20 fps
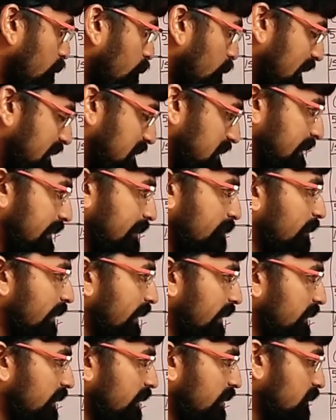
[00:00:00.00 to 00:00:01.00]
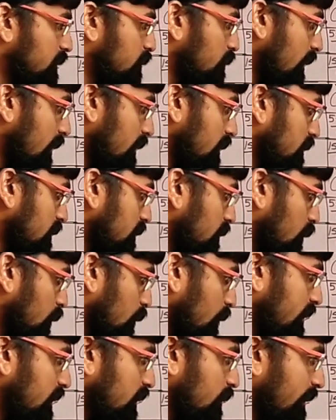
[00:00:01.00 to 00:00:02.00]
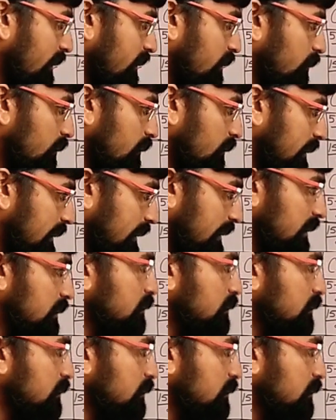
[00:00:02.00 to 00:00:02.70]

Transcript: Plus 10 by 10 is 1. 20 by 10